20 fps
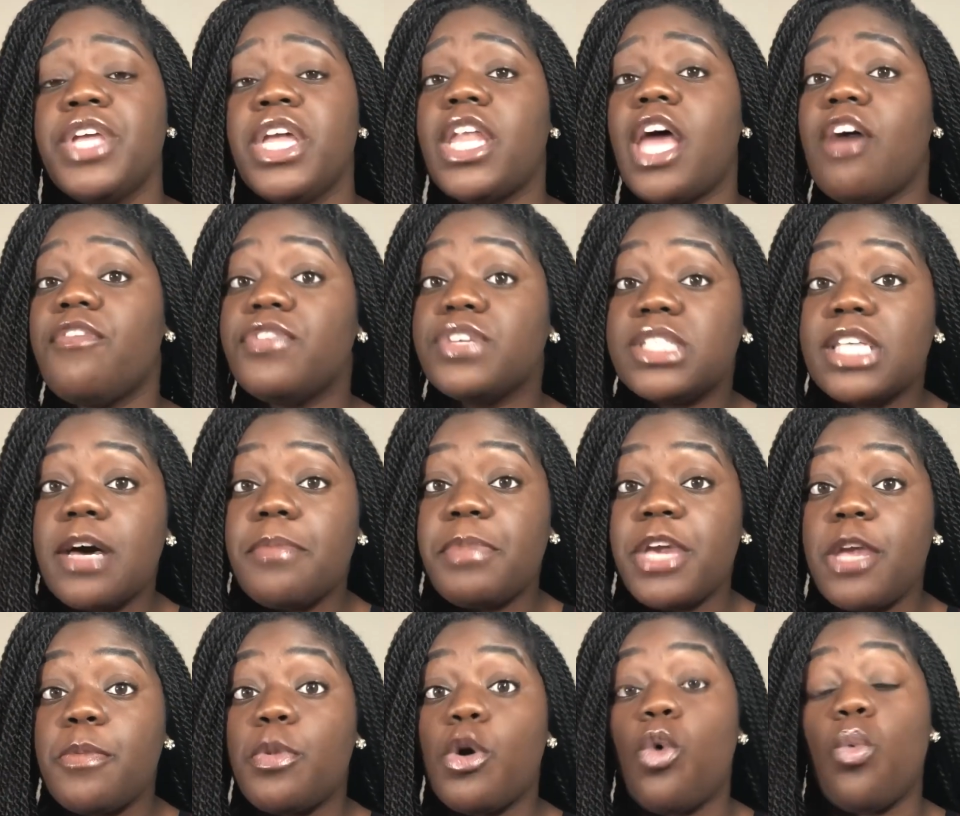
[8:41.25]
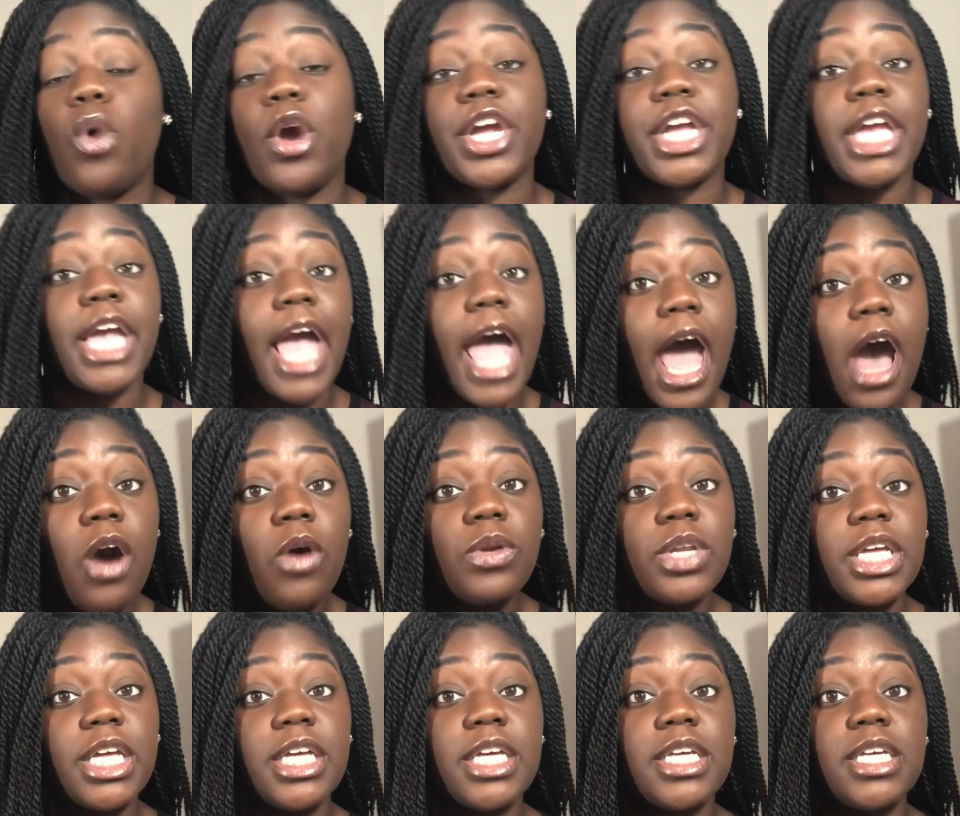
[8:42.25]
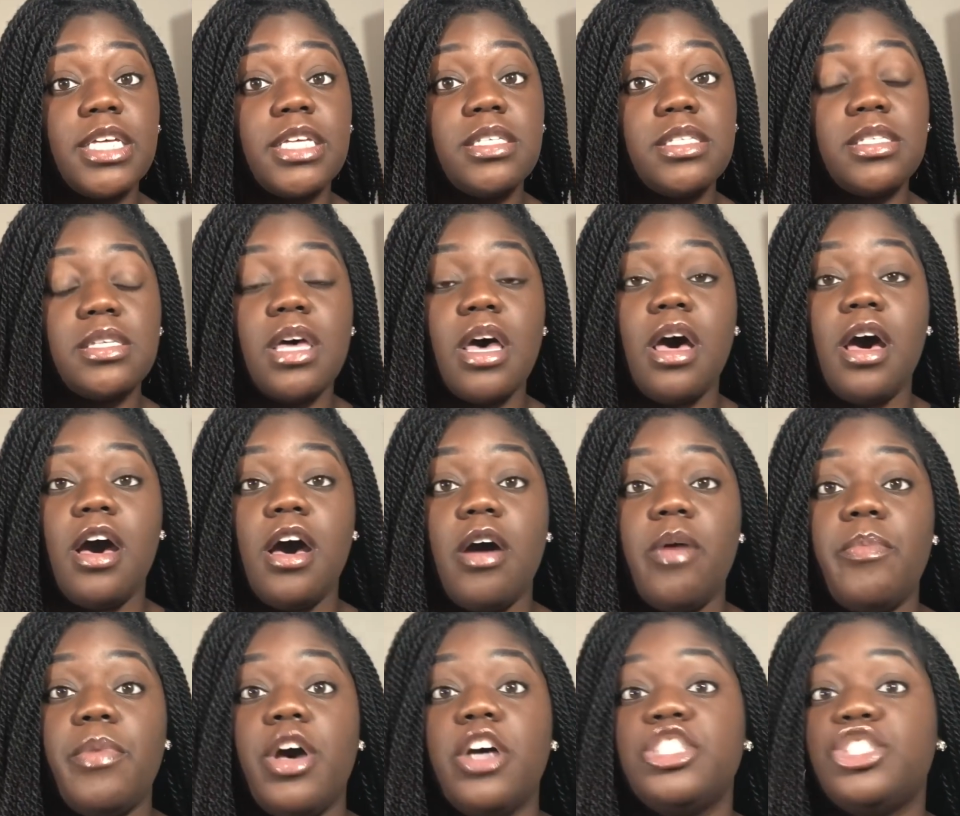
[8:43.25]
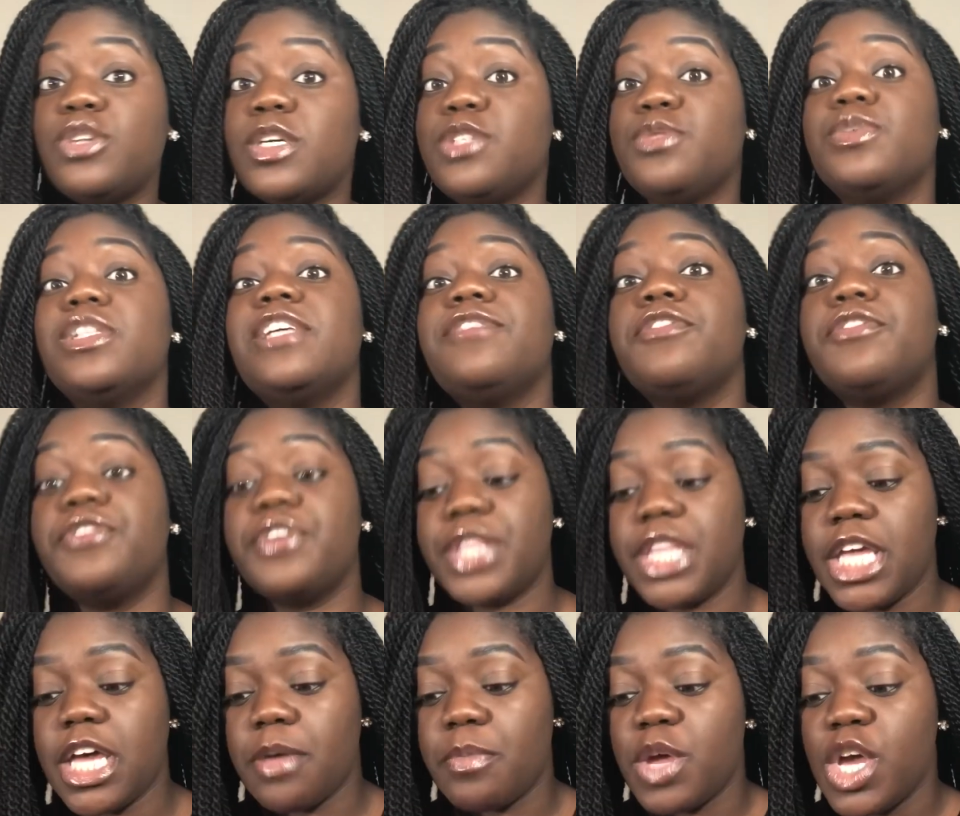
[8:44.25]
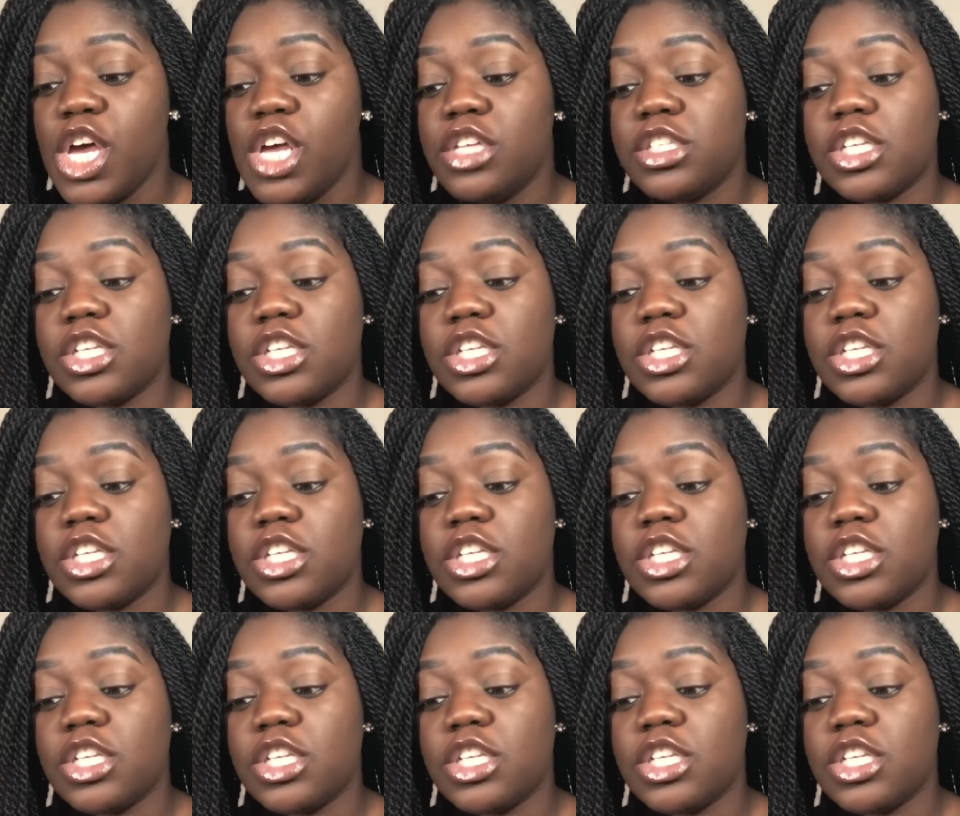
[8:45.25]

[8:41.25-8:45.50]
Now, for some people, working out is a stress reliever for them.